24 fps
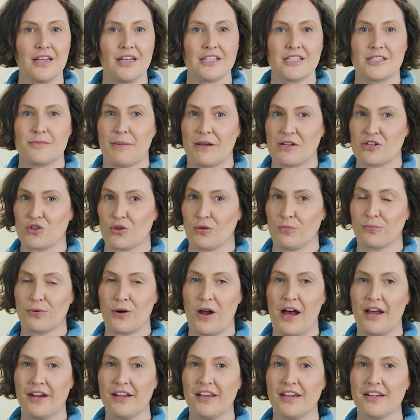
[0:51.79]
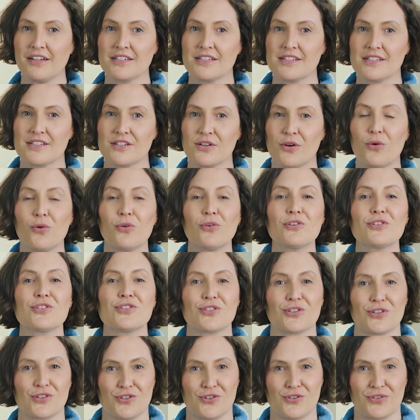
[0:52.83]
special products, or
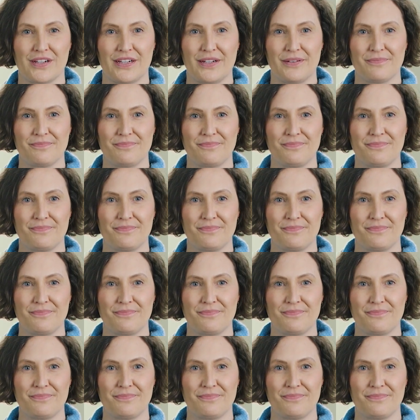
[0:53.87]
surgery.